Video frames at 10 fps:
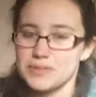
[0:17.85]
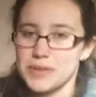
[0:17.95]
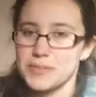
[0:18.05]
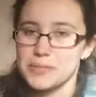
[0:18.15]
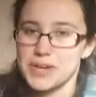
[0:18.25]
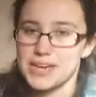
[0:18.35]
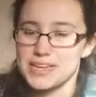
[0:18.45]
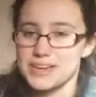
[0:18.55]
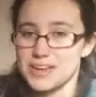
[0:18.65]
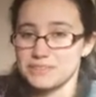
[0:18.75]
my mum and
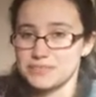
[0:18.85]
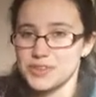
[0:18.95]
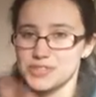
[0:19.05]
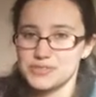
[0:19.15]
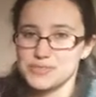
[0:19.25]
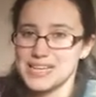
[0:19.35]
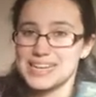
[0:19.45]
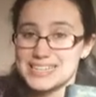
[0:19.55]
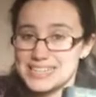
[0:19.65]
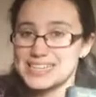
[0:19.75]
I, um, from
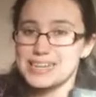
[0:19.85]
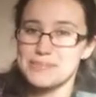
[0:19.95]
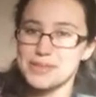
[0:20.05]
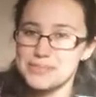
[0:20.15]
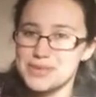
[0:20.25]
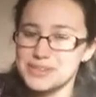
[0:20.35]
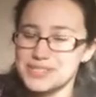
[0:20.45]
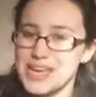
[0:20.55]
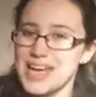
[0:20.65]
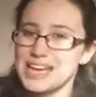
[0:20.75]
Scally Dantling About the
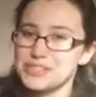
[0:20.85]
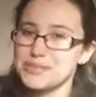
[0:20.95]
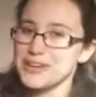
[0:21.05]
Books, as you